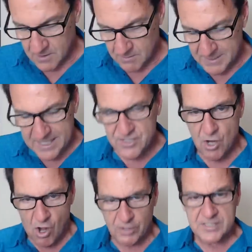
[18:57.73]
because
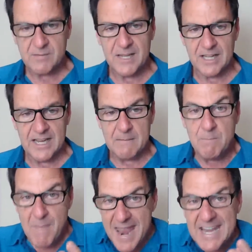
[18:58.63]
ultimately
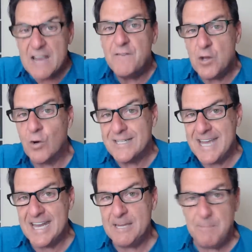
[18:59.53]
many of you are
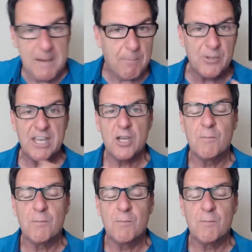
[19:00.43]
dating people that you're